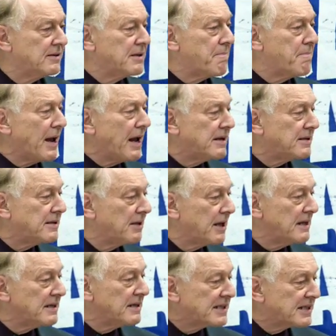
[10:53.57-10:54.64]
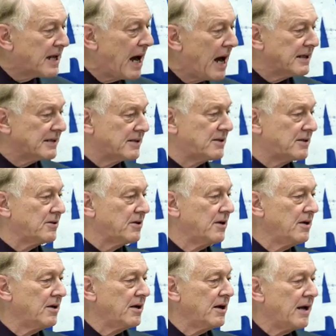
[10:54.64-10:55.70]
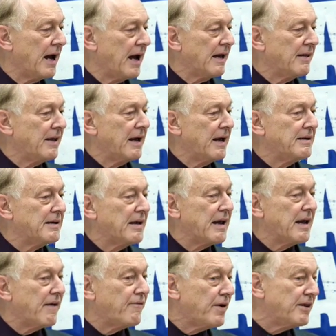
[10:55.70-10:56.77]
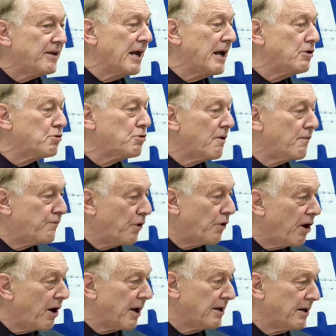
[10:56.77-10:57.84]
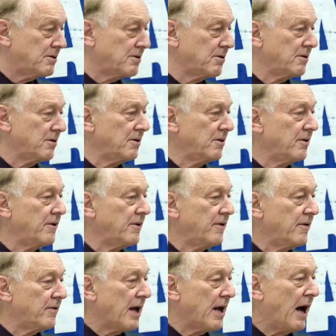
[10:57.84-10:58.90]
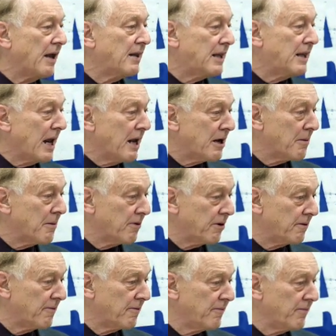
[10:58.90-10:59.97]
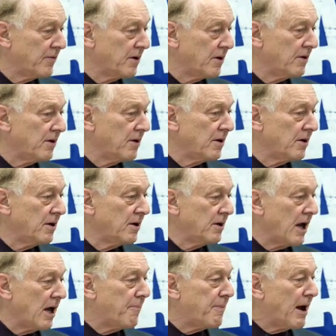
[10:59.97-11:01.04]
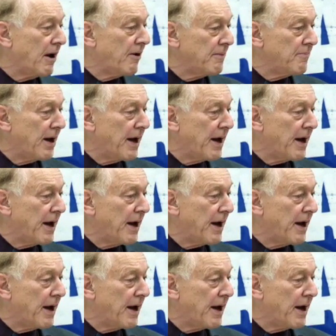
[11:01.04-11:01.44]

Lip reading: debated, they discussed, and they did everything to avoid the unthinkable. Now bear in